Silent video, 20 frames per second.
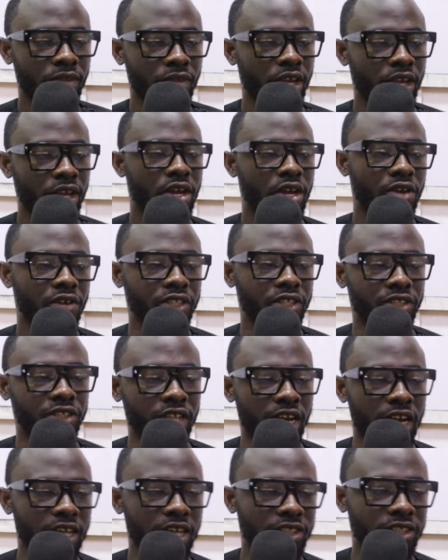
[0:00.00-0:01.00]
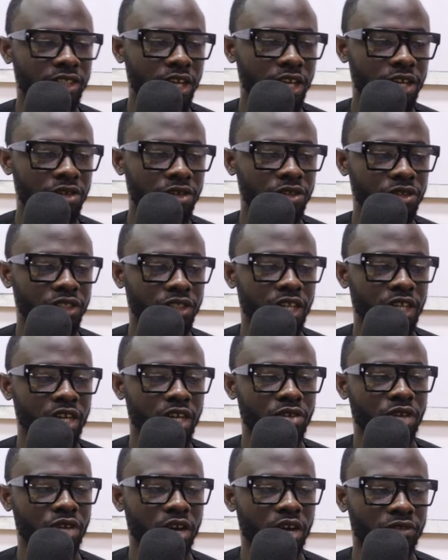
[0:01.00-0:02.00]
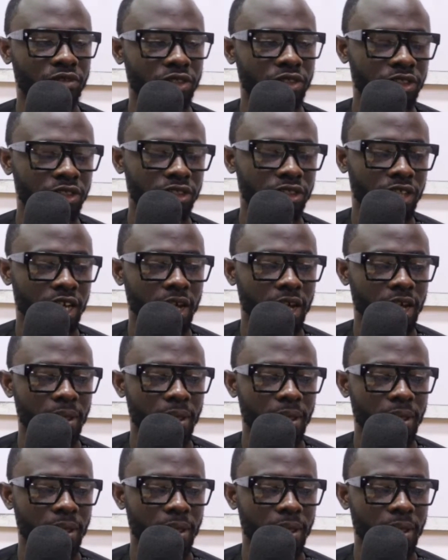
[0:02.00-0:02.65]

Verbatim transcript: Christiana Cedu said, Good afternoon, sir.